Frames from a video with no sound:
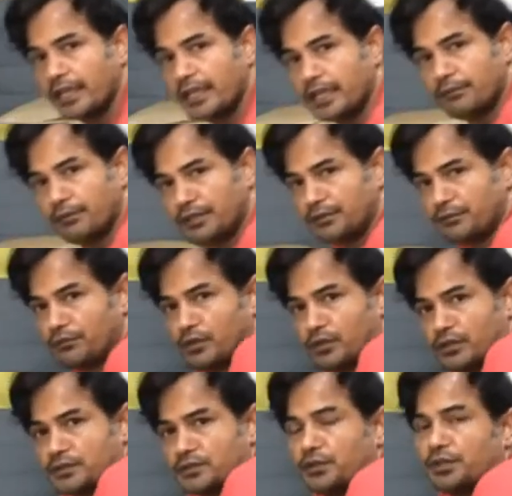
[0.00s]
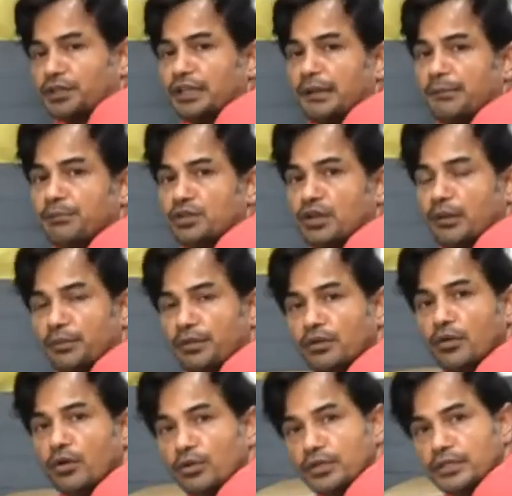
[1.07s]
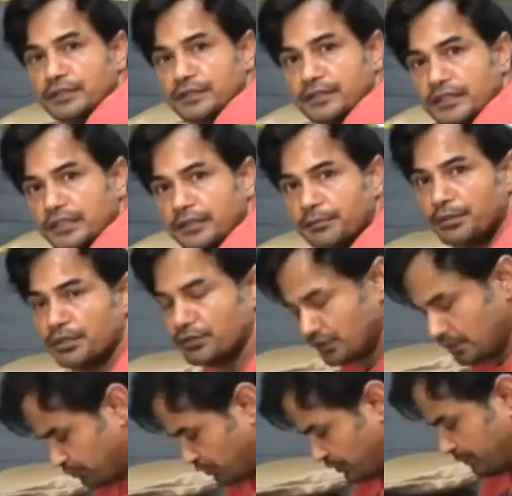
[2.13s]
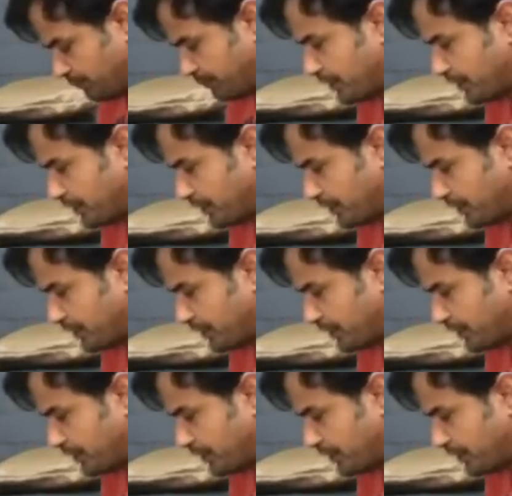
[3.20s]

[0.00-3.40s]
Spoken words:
Even it works on your abdomen organs, because you're putting